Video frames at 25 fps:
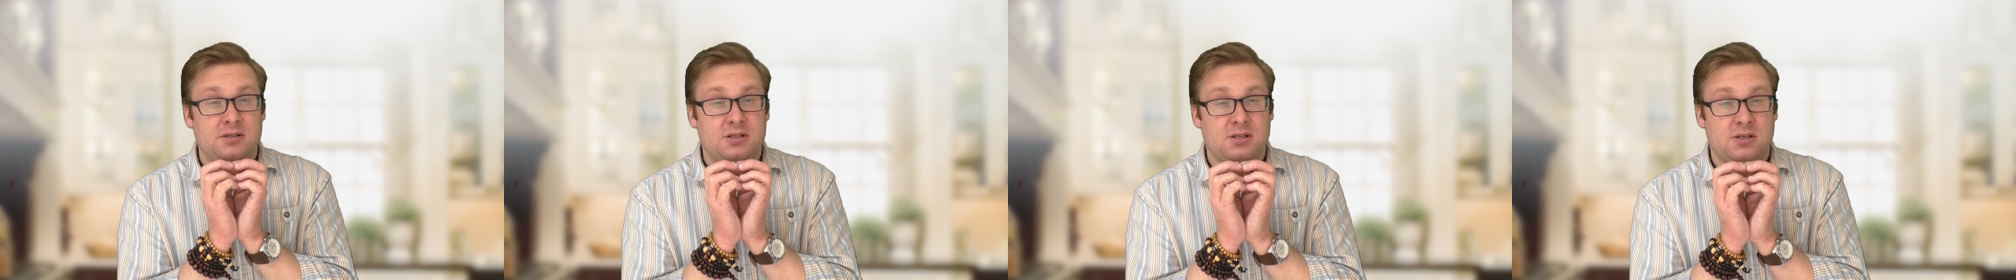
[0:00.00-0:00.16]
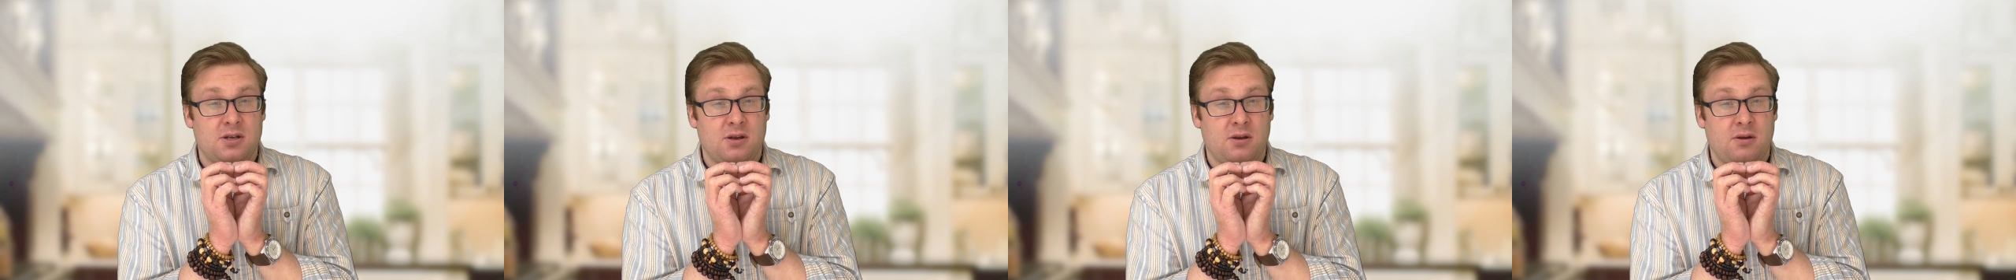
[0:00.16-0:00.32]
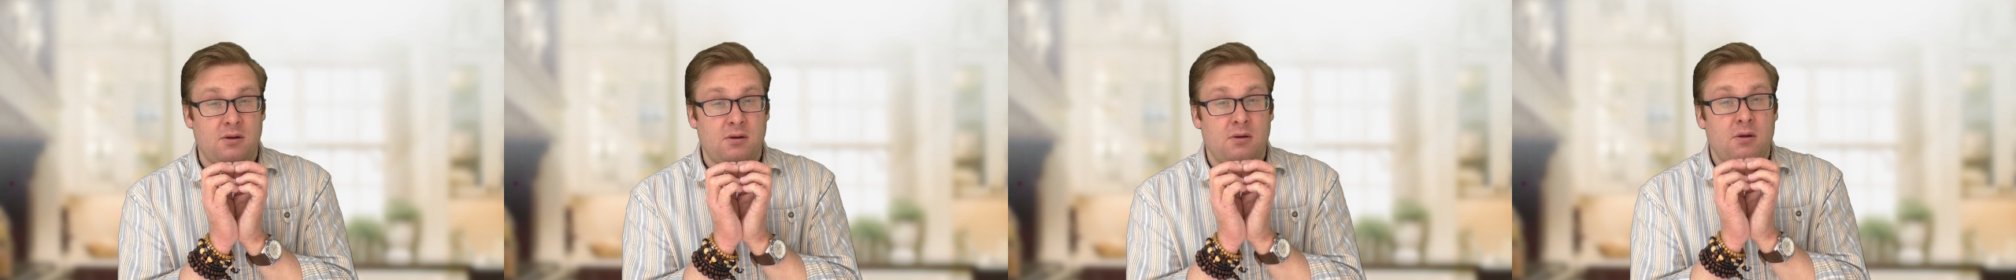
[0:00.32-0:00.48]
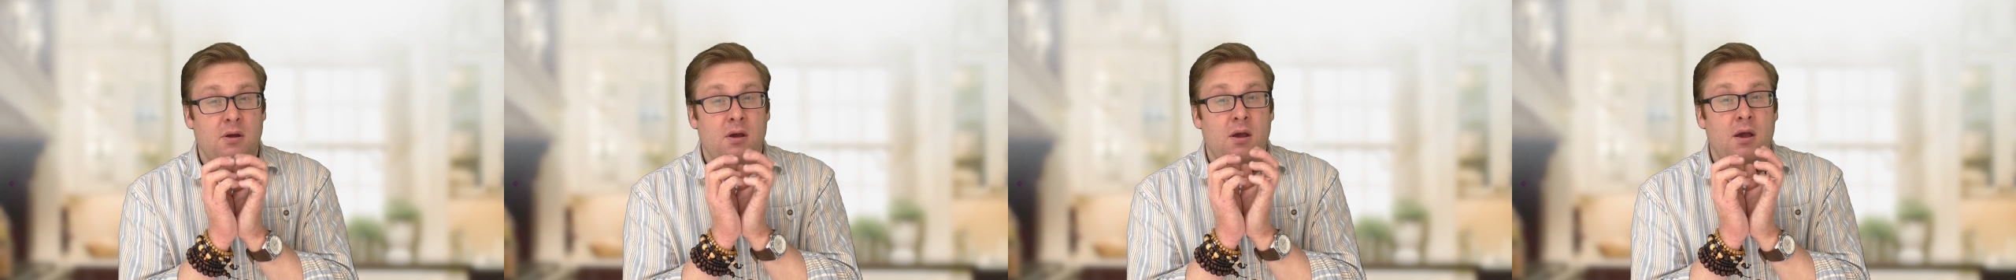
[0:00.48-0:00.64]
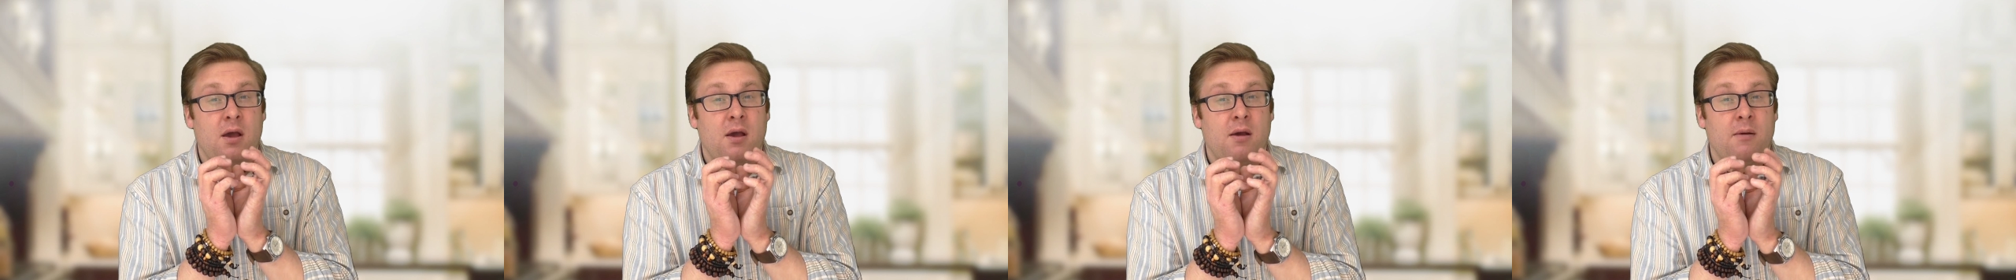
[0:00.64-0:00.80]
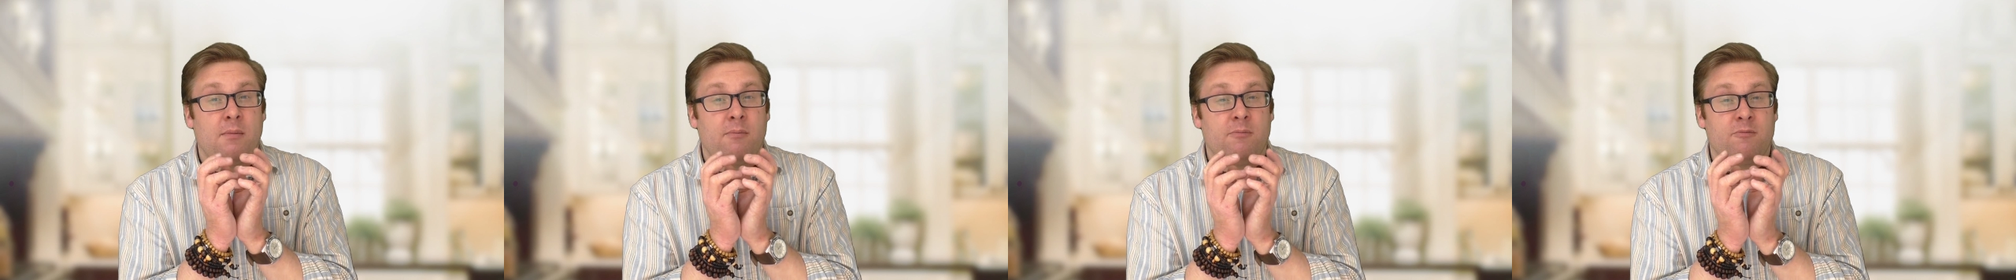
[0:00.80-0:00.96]
to
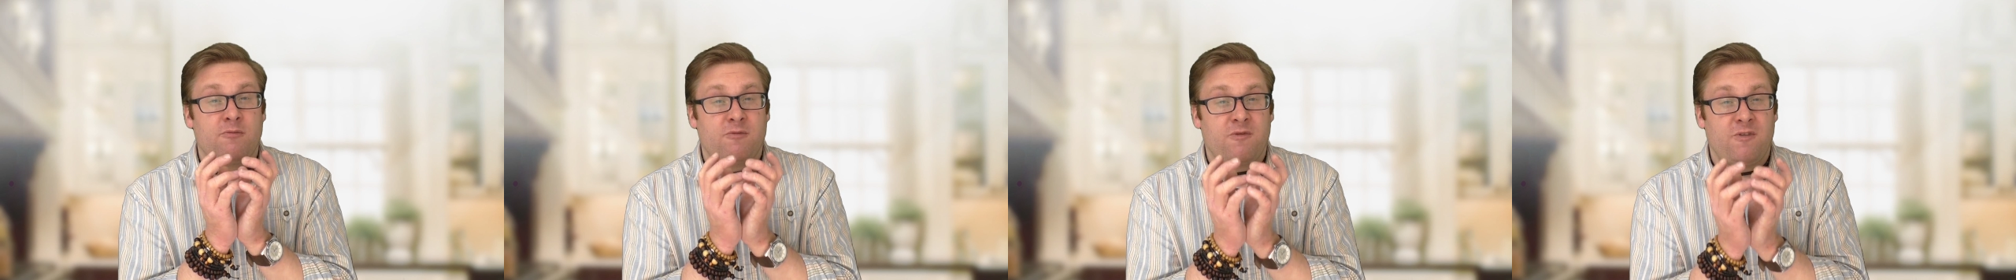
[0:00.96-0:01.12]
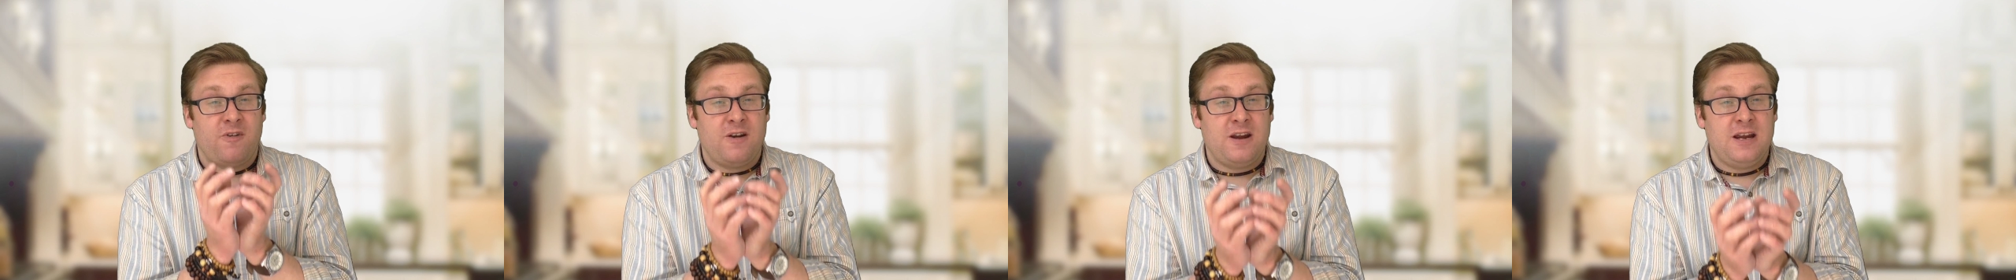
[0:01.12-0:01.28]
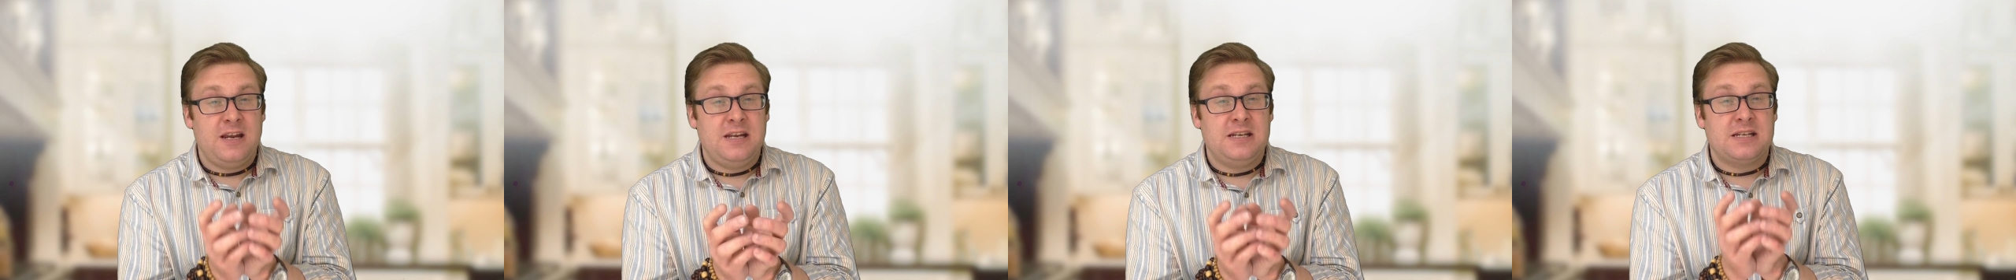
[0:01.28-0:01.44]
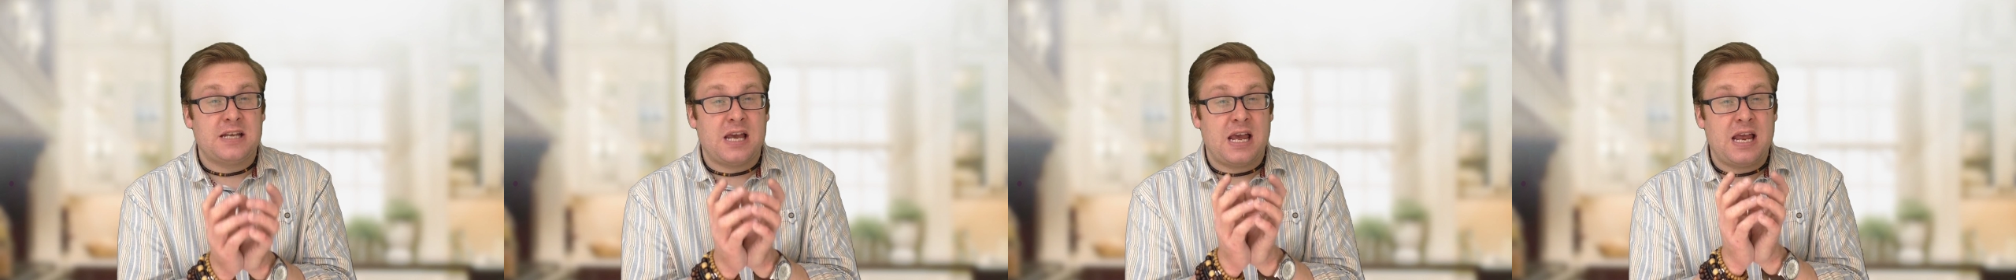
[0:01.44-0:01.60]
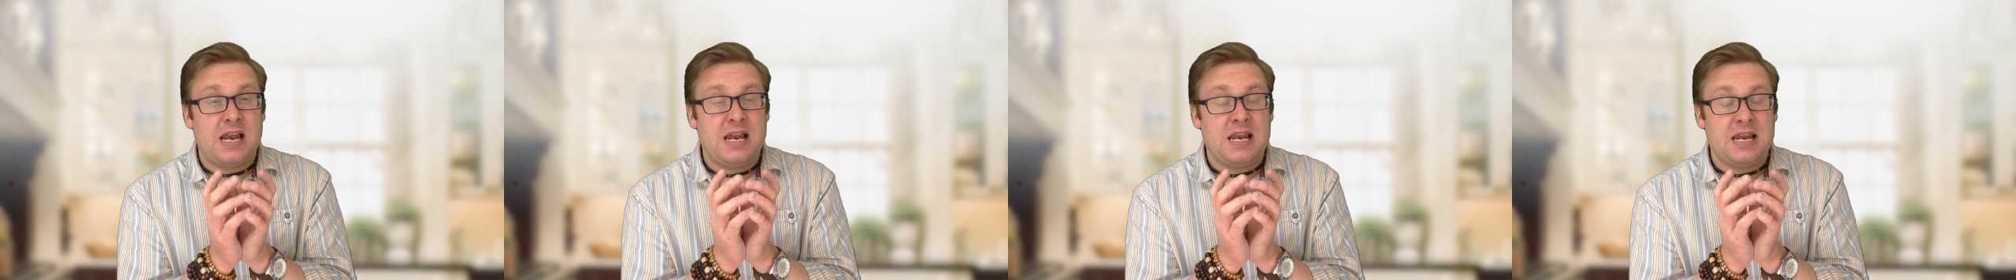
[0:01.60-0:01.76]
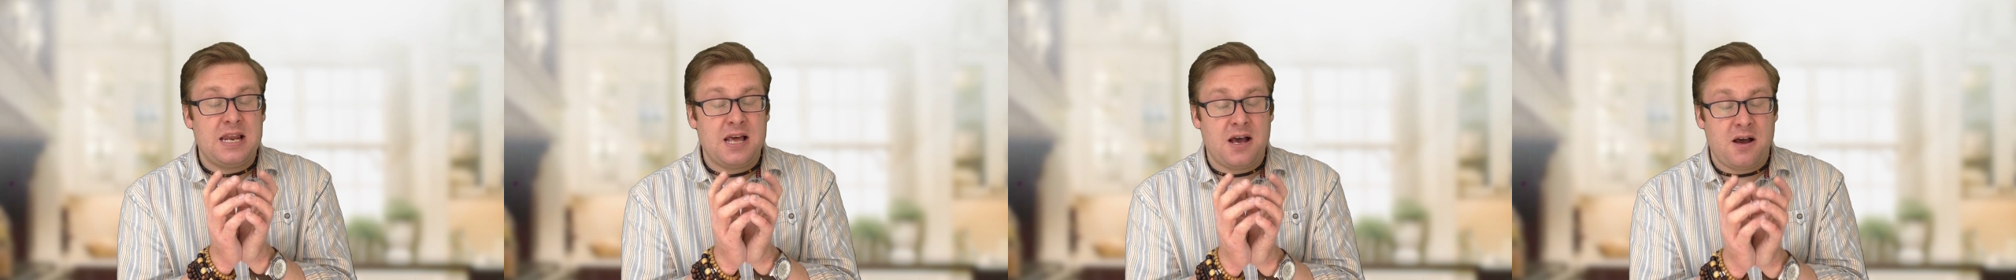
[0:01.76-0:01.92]
breed
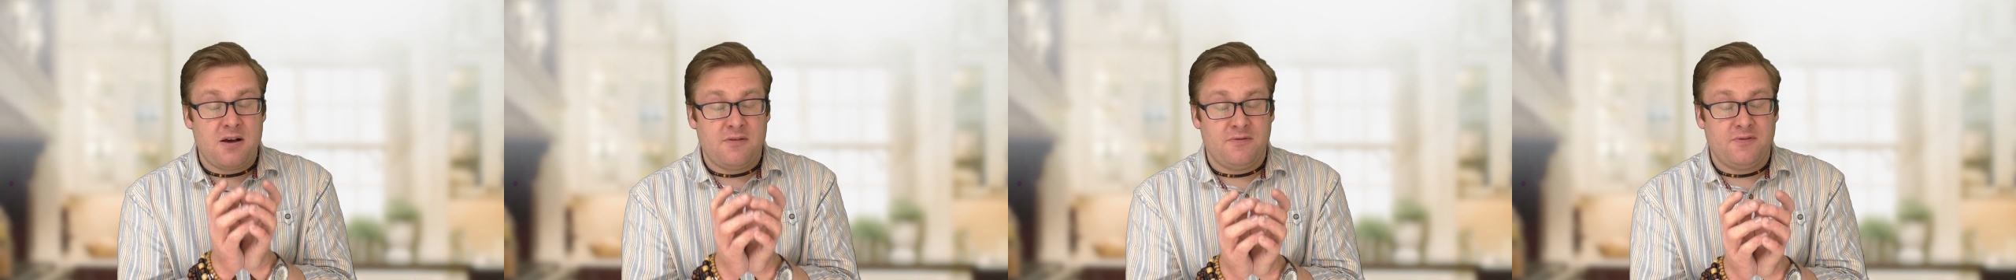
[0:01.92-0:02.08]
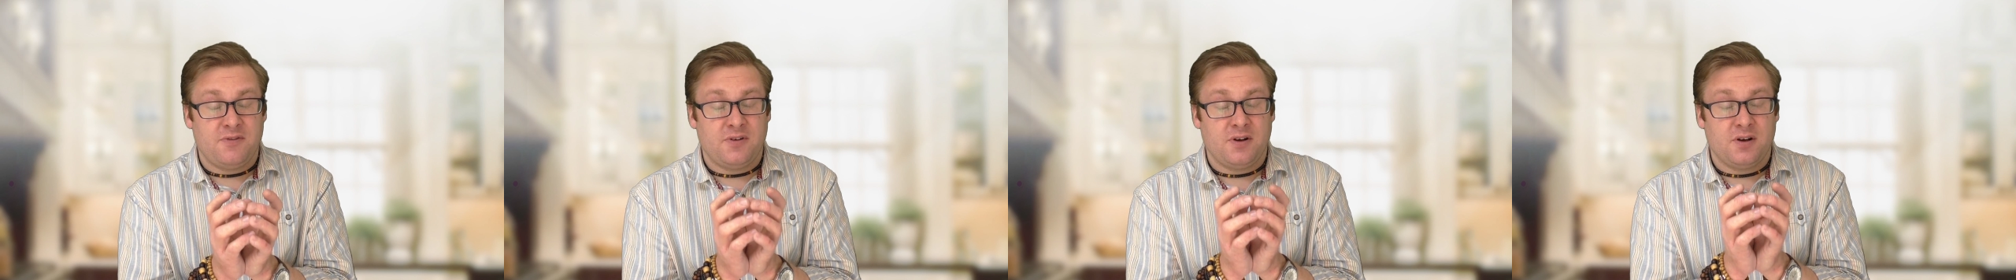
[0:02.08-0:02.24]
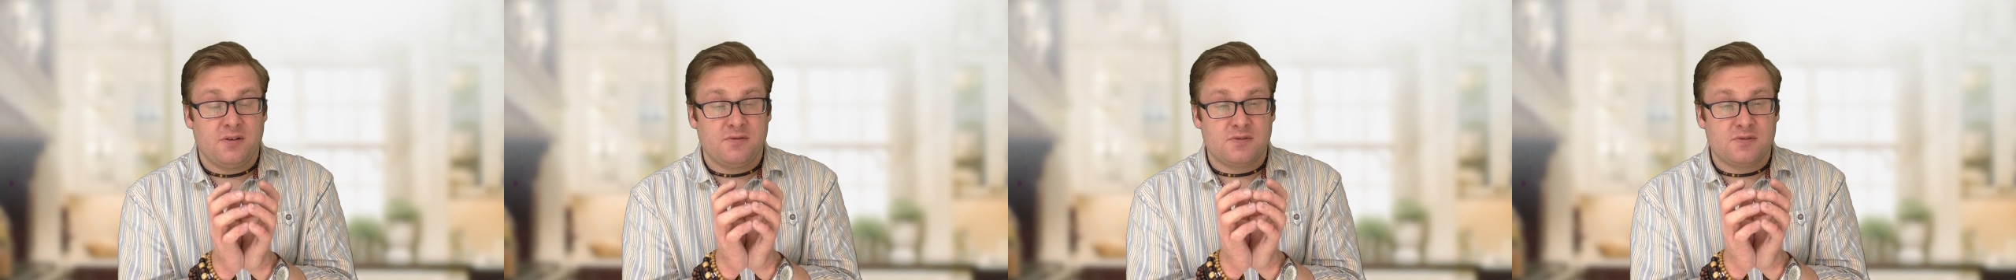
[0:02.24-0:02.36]
a love